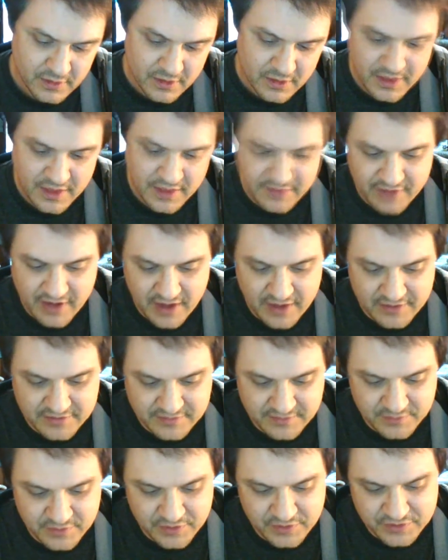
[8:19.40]
they've got
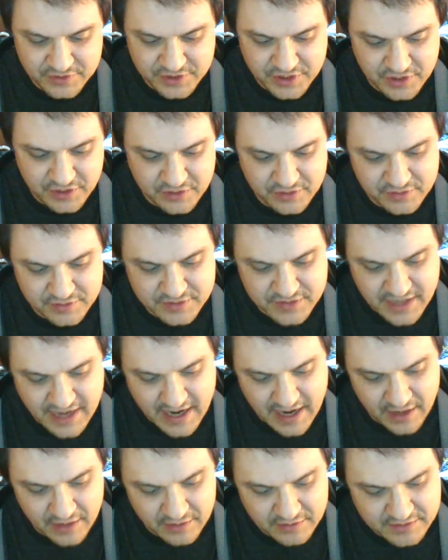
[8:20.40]
some new Joes
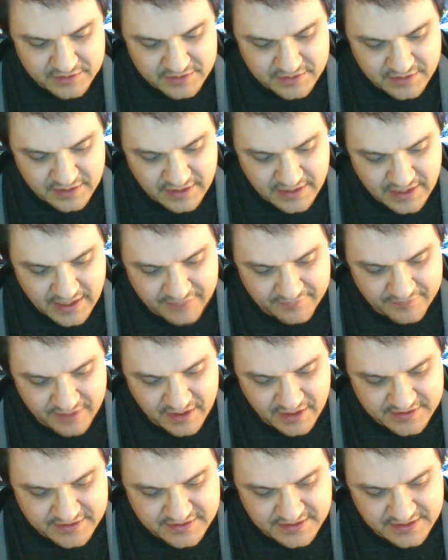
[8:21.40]
out, and I've
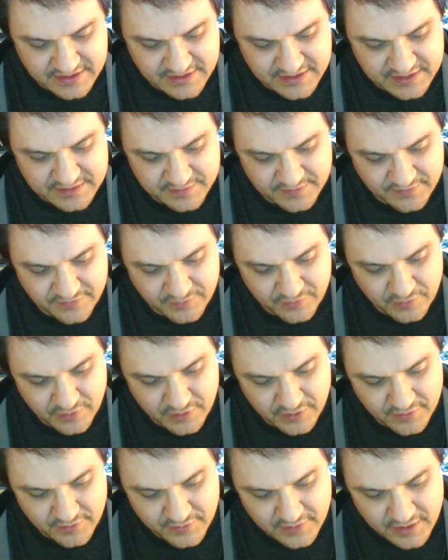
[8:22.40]
not seen these
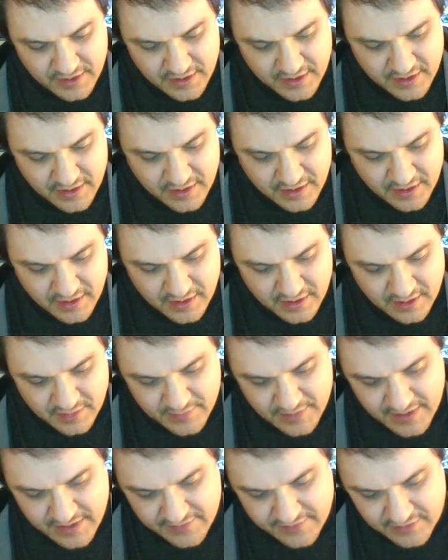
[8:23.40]
before. I'm
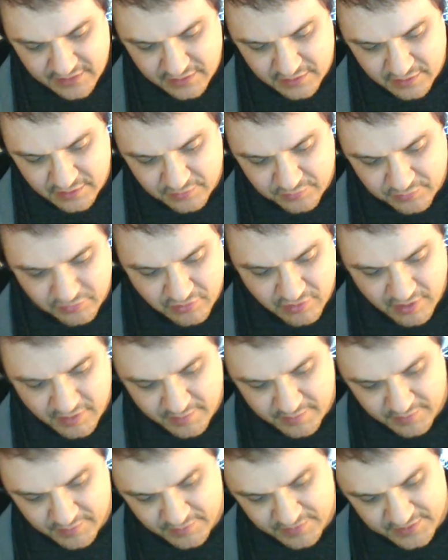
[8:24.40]
having a little
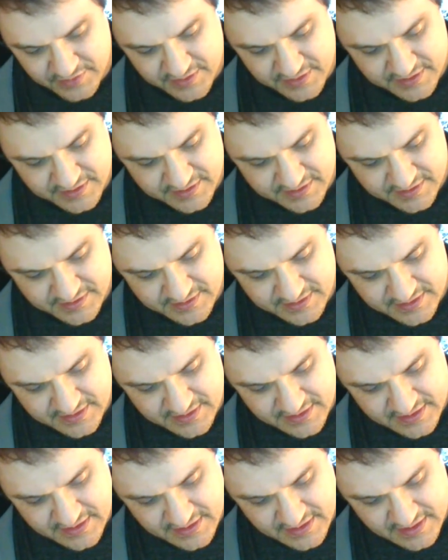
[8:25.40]
problem with this.
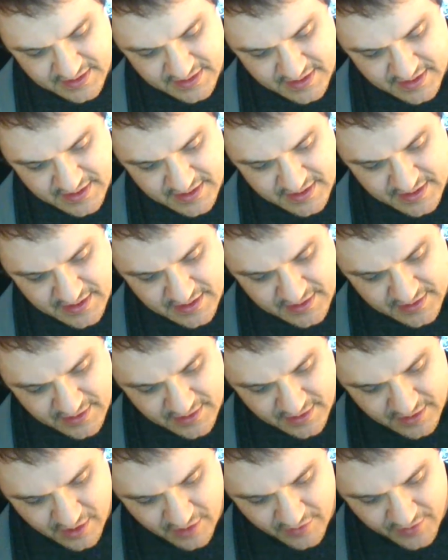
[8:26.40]

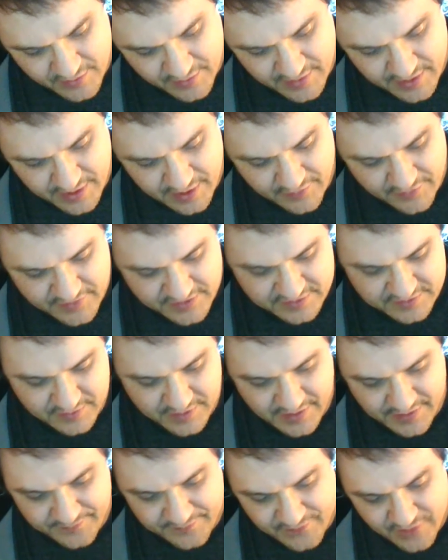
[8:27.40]
Oh, there we go. That's
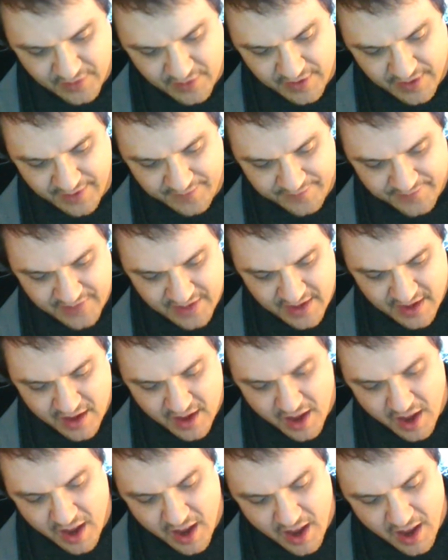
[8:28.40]
why. Okay.
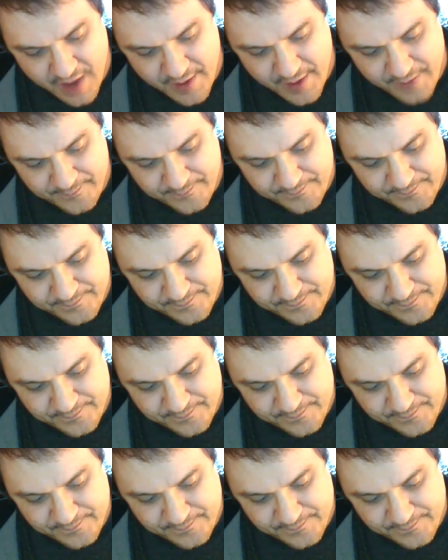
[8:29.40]
And